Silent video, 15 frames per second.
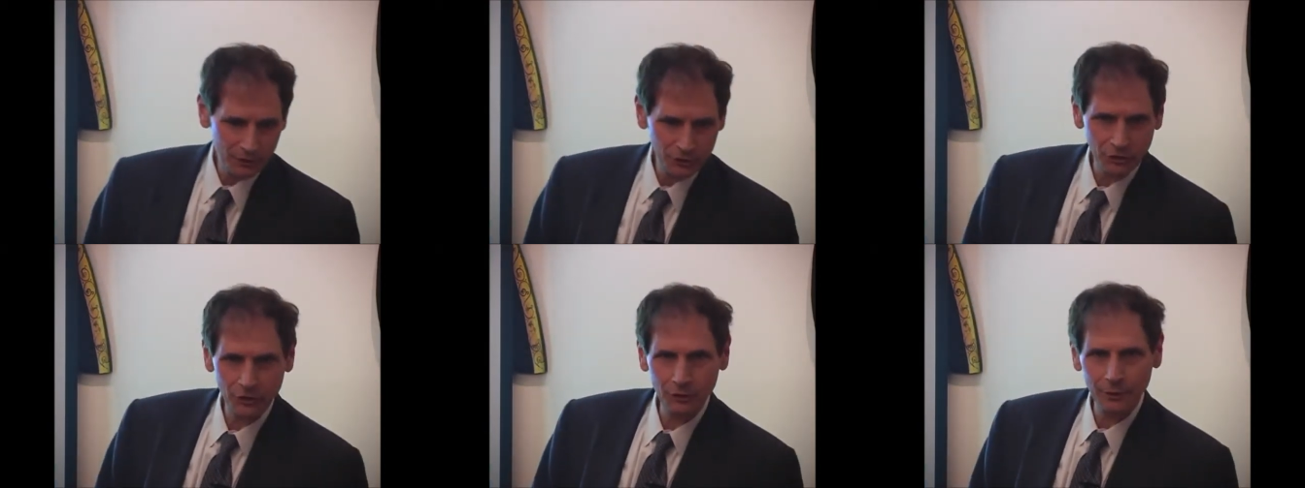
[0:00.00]

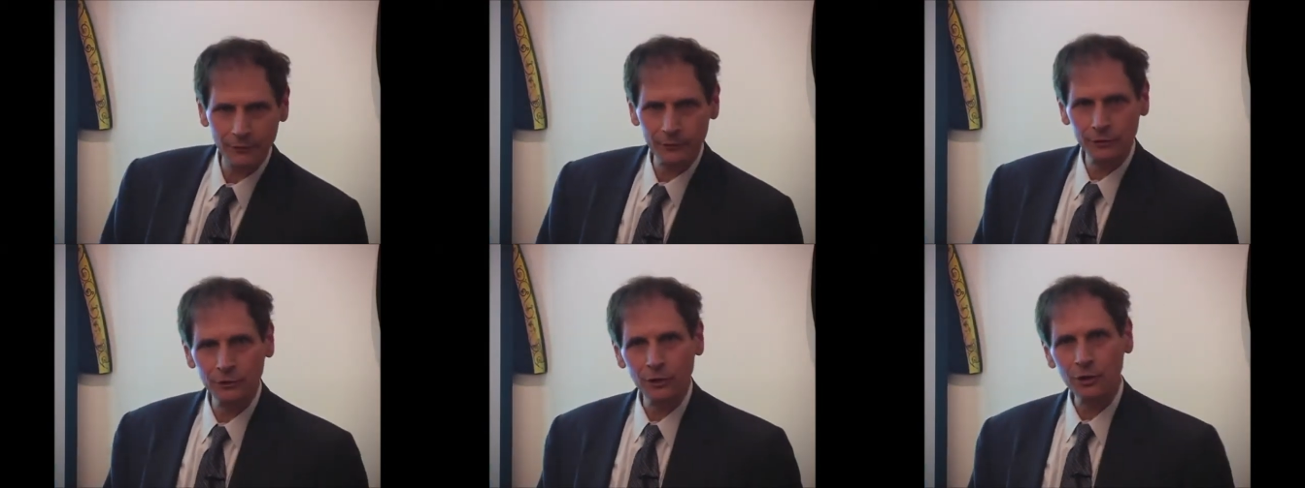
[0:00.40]
Do you
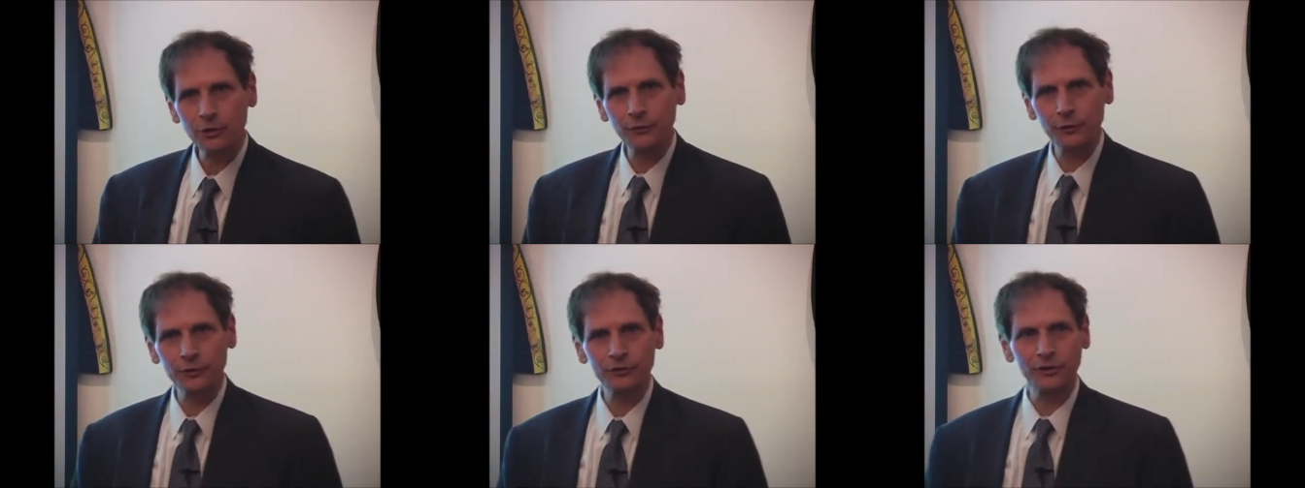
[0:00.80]
ever look
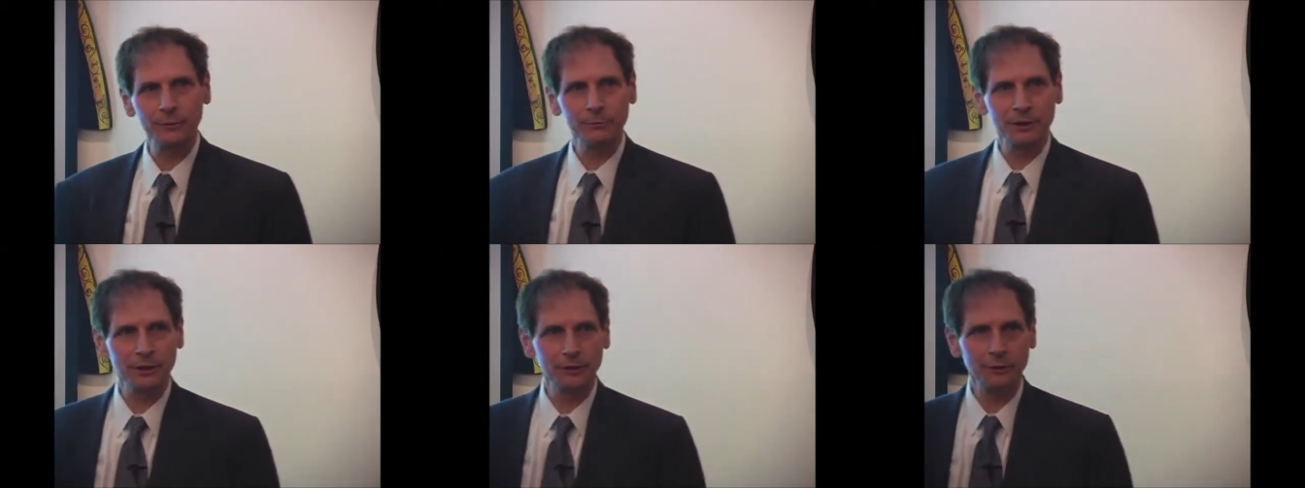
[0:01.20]
for
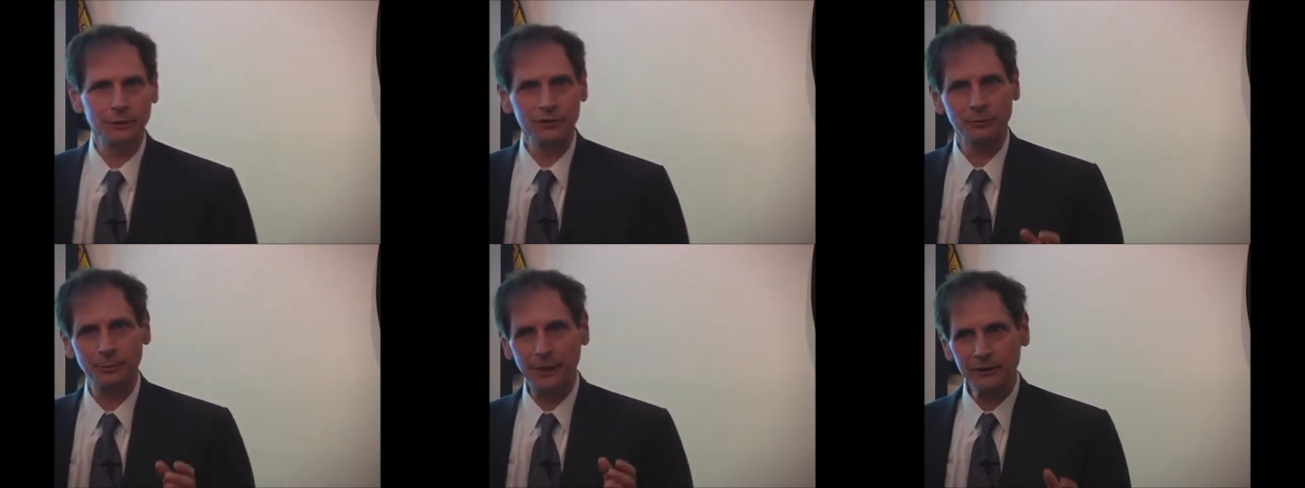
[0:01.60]
something you
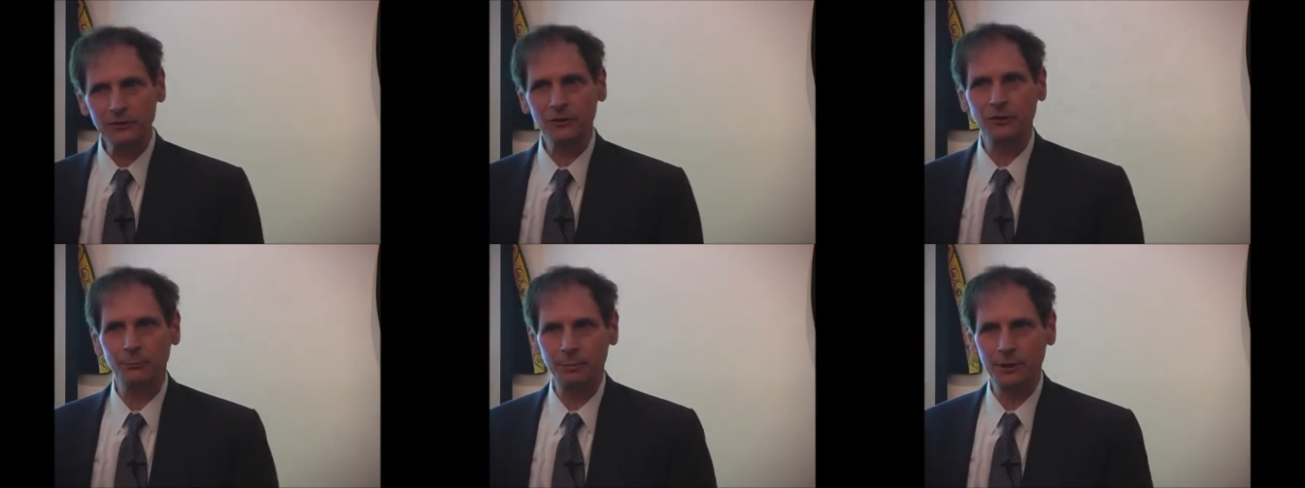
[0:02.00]
expect
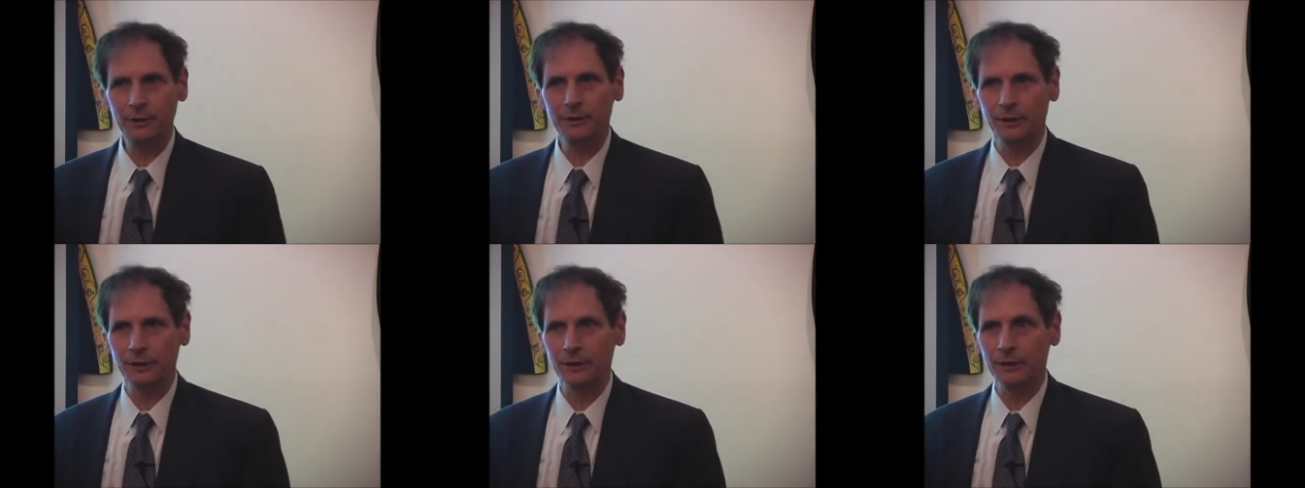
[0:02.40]
it to be
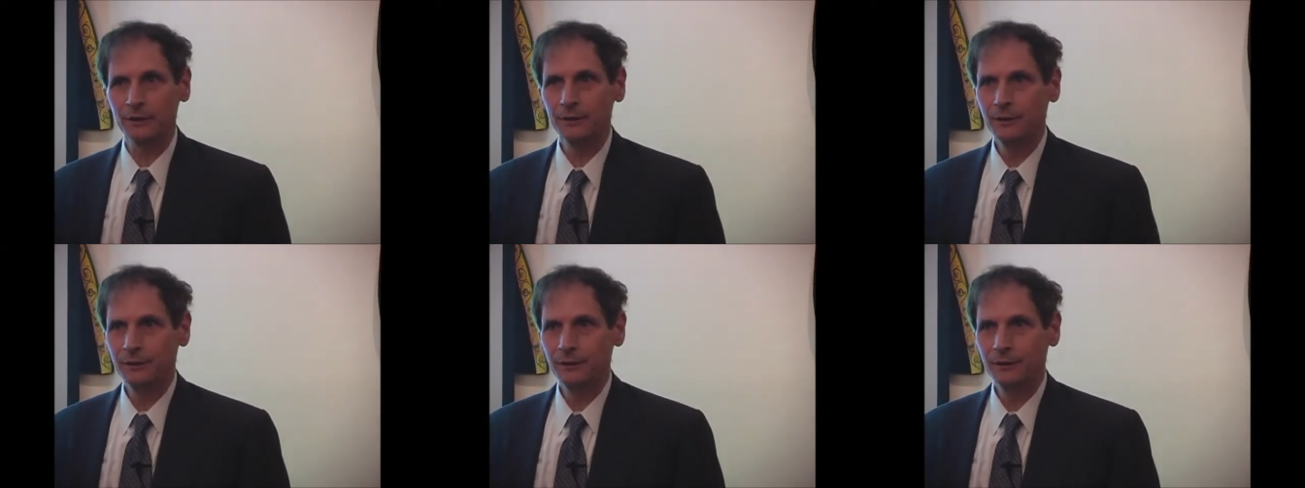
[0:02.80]
there,